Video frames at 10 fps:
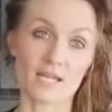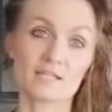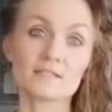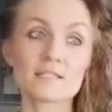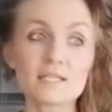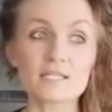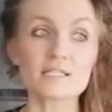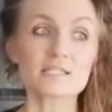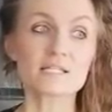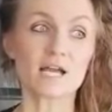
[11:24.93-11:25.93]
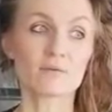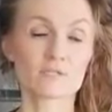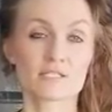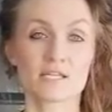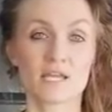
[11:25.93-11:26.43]
At least I
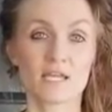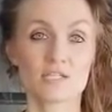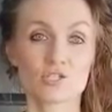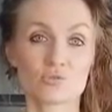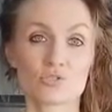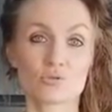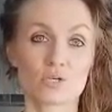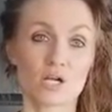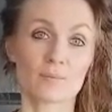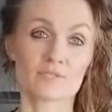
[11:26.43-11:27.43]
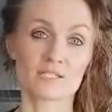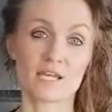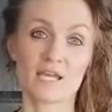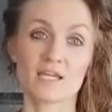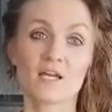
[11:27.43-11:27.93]
would say to do a cup a
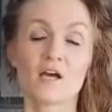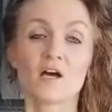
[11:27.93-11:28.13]
day,